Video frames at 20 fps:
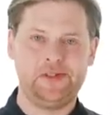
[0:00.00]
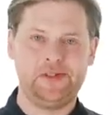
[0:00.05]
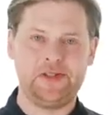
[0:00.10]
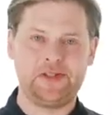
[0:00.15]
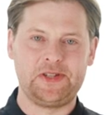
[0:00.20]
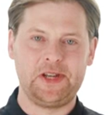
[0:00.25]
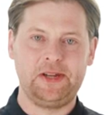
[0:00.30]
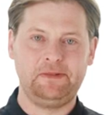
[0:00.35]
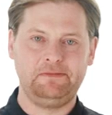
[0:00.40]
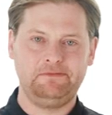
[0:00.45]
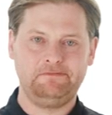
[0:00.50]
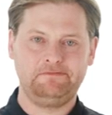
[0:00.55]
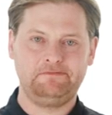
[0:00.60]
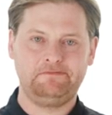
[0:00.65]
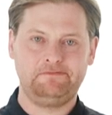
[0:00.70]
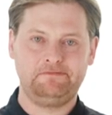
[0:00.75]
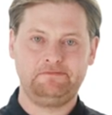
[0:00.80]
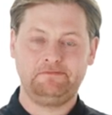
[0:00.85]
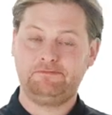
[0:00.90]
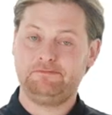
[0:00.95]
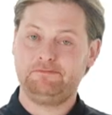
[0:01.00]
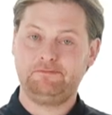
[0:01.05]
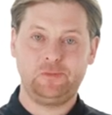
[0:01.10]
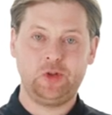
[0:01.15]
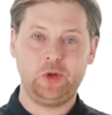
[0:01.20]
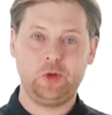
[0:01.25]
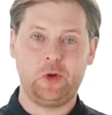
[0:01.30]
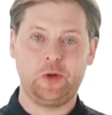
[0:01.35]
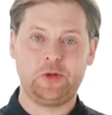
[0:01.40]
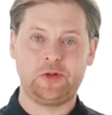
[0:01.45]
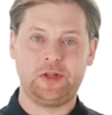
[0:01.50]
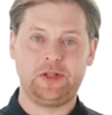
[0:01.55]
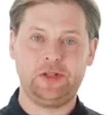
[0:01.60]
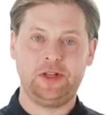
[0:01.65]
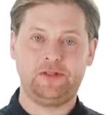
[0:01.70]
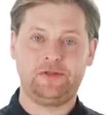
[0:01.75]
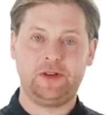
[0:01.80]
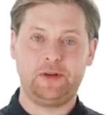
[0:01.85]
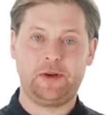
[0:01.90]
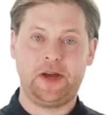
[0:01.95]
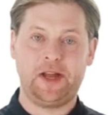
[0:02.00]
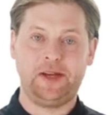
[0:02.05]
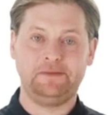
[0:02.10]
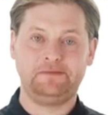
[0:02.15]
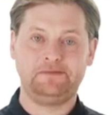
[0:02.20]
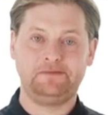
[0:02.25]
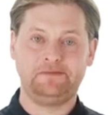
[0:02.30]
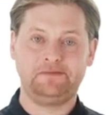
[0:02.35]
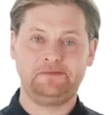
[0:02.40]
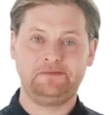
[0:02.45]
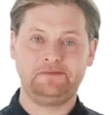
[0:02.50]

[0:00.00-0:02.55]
See? You can't burn yourself.